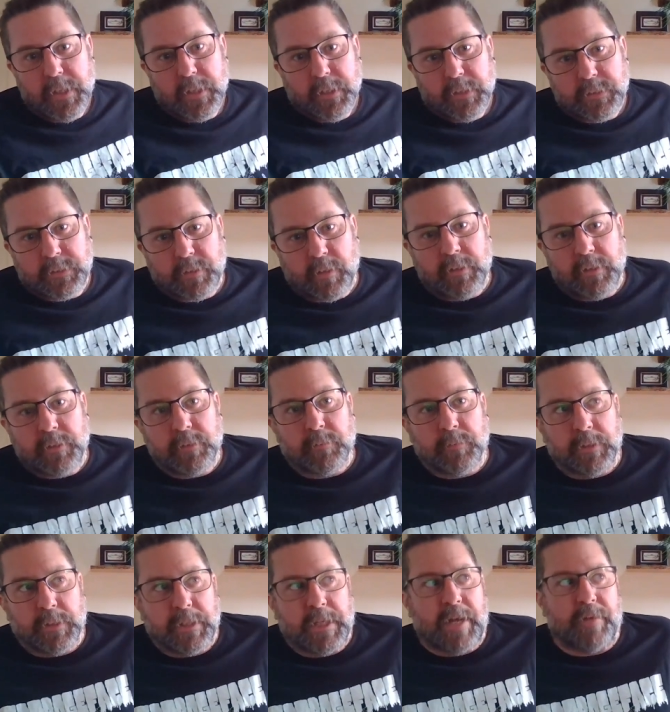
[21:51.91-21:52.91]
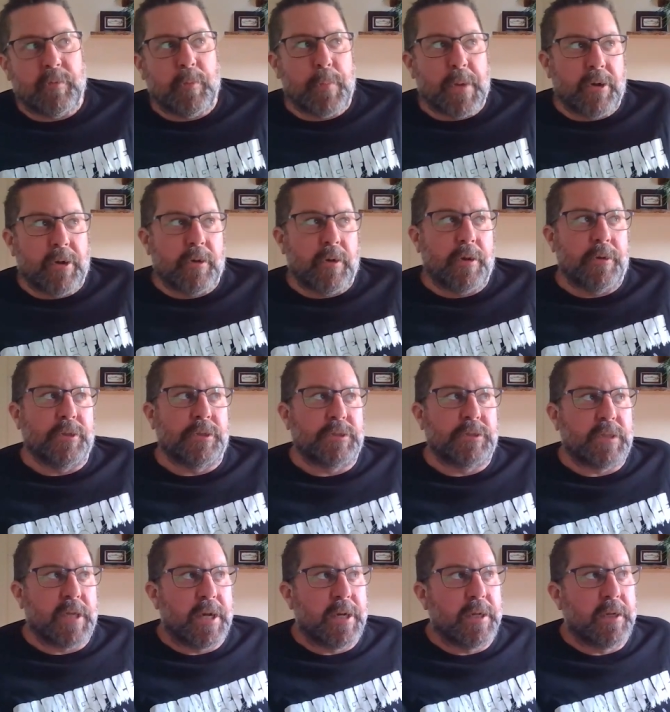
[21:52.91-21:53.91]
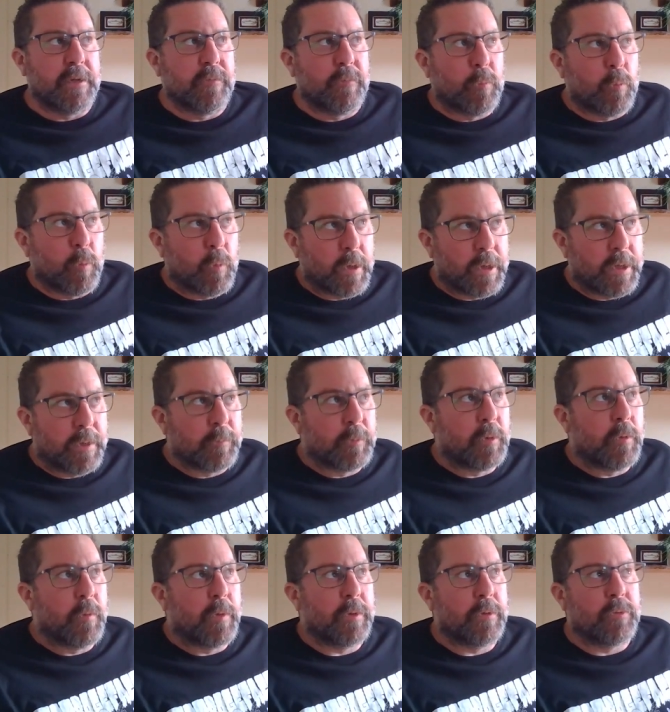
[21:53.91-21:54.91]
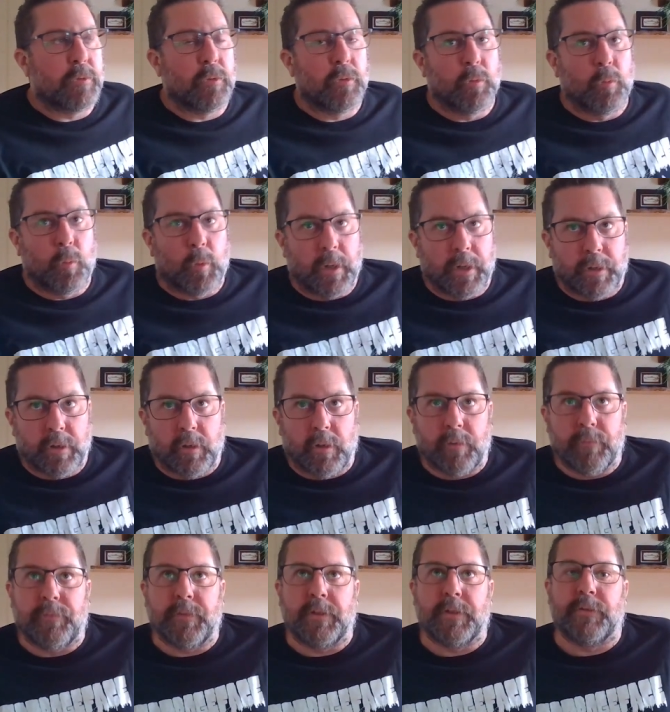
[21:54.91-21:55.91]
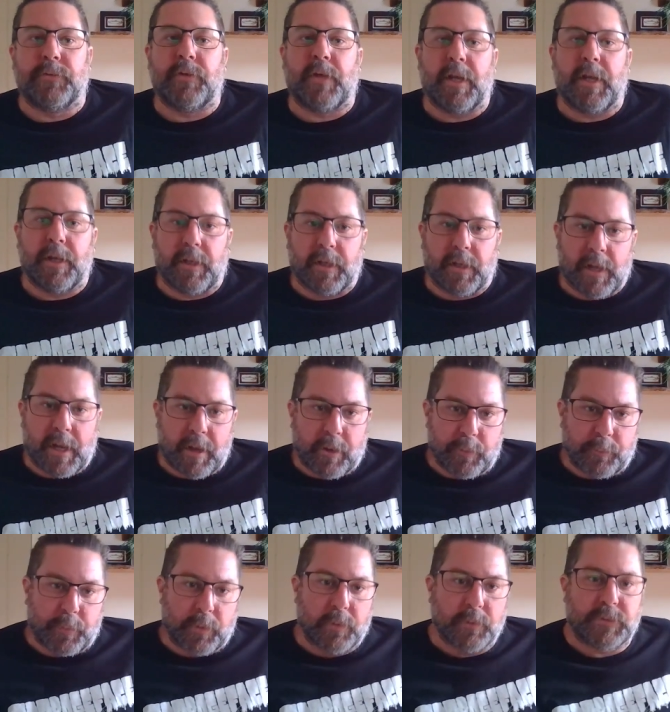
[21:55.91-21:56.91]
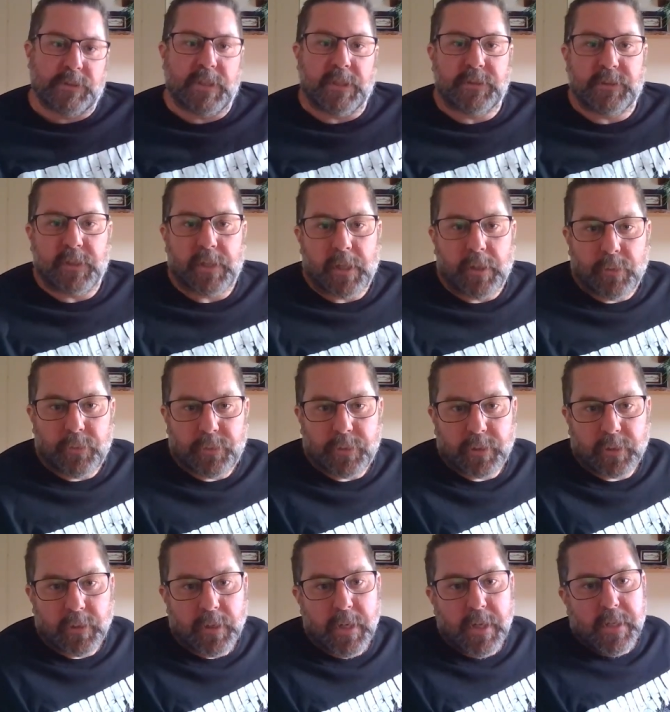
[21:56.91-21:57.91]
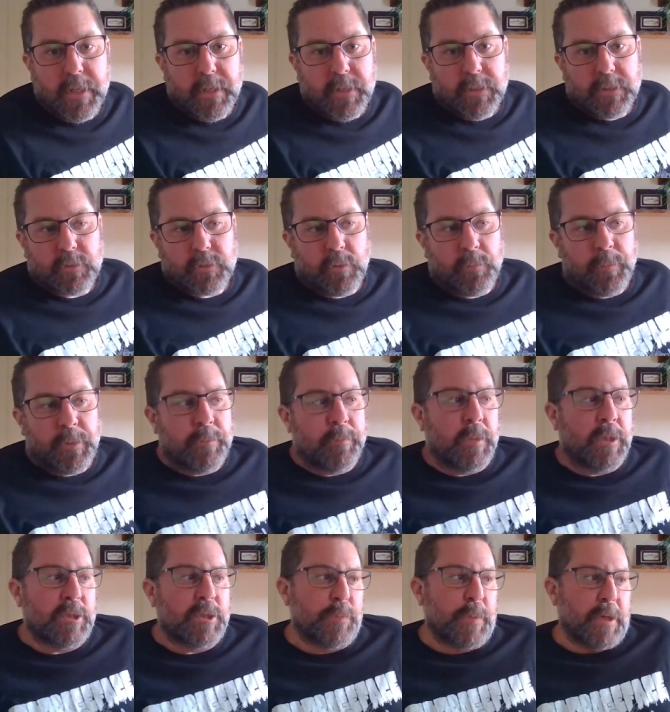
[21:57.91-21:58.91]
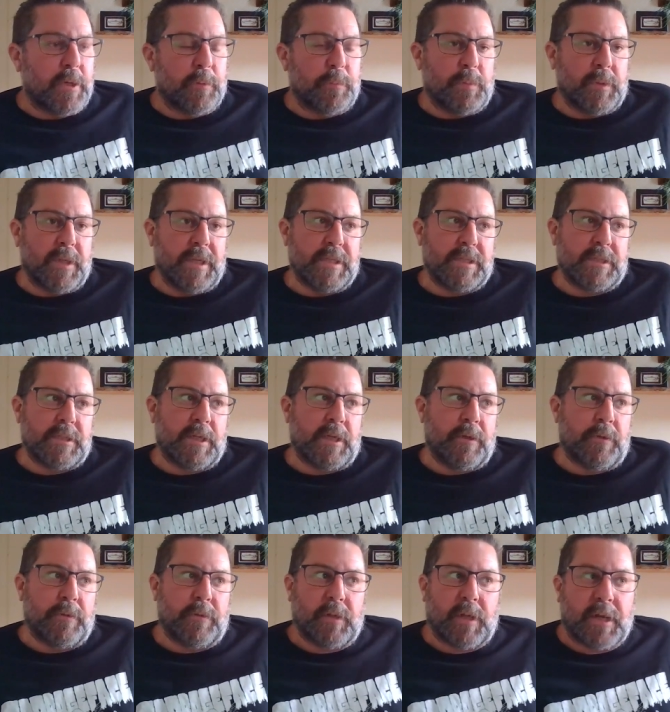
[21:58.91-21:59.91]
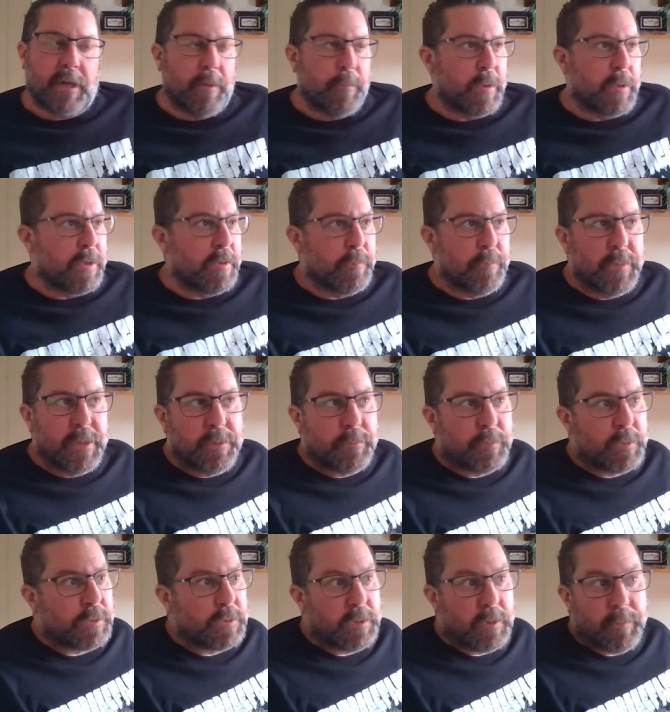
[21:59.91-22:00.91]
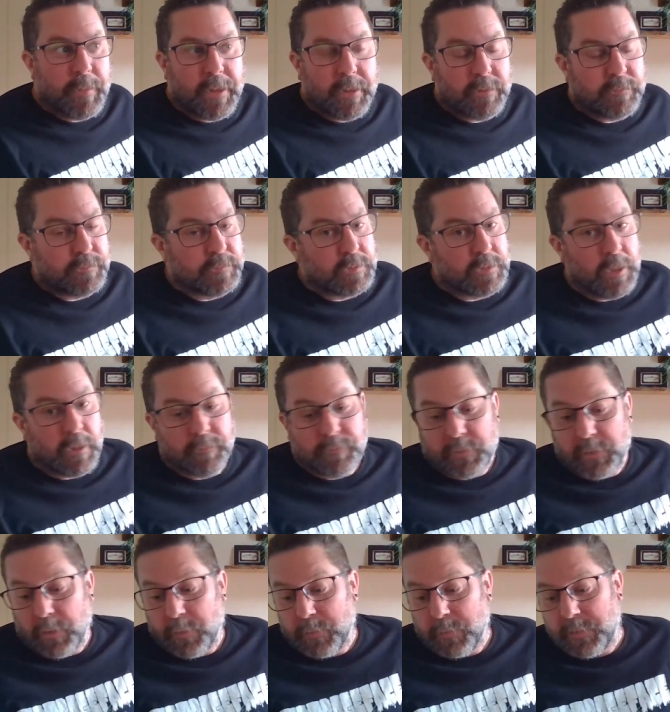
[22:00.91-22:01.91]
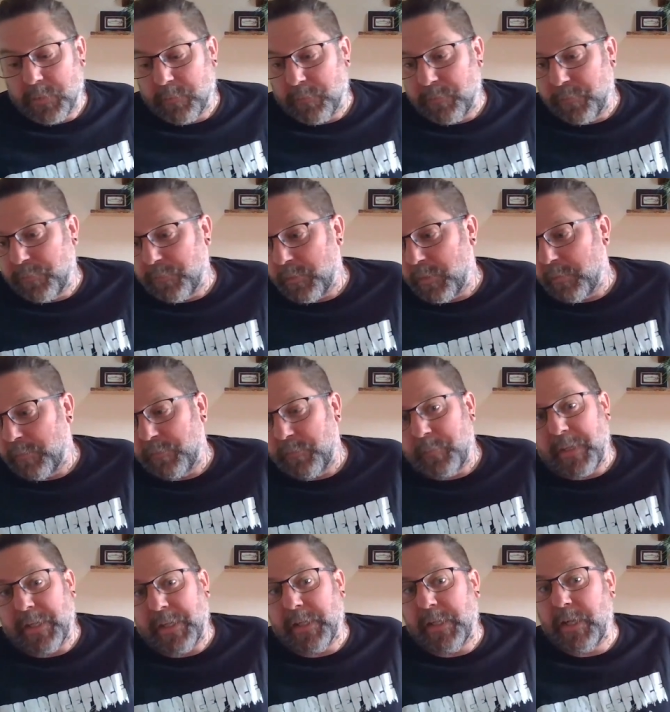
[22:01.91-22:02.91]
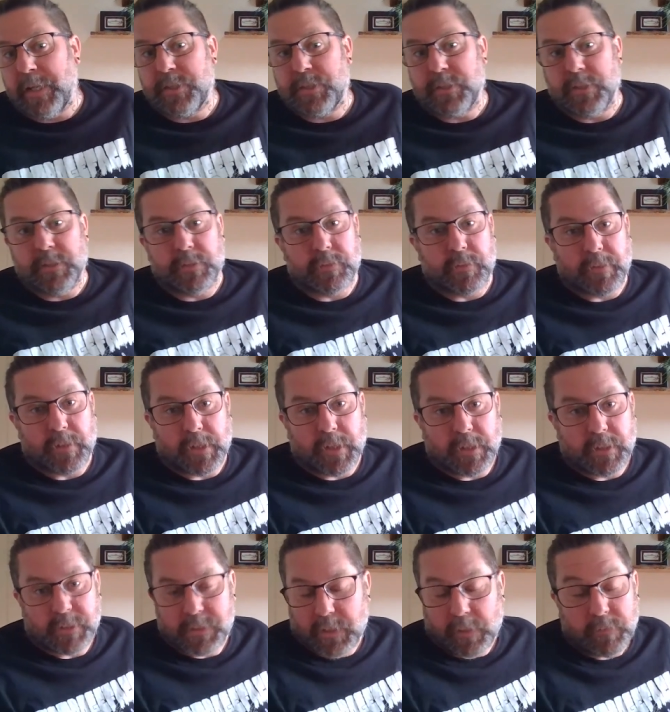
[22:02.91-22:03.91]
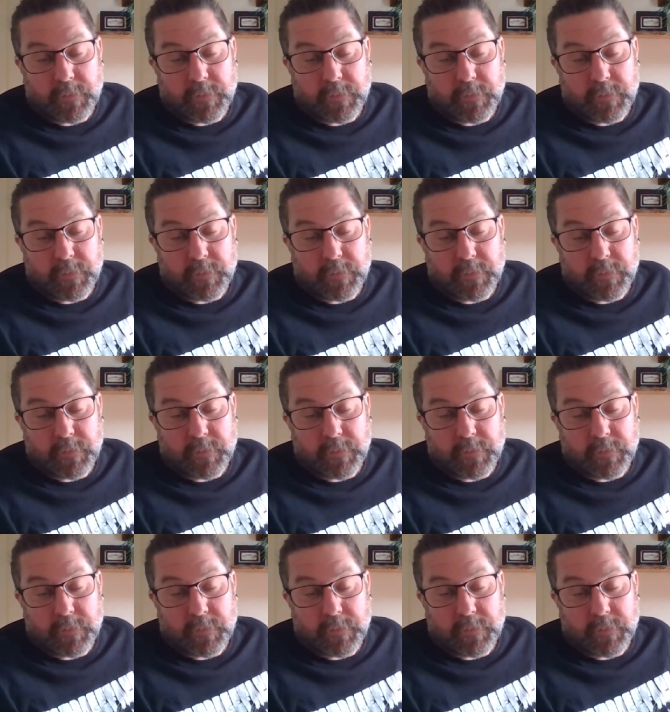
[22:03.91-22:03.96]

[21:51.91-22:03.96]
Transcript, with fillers: starting to really have a better understanding of what I'm going through, what it all feels like and how to process it healthier. So I'm in a much better place now. Like I'm on a minimal amount of, of dose of, of medication so that I, cause I don't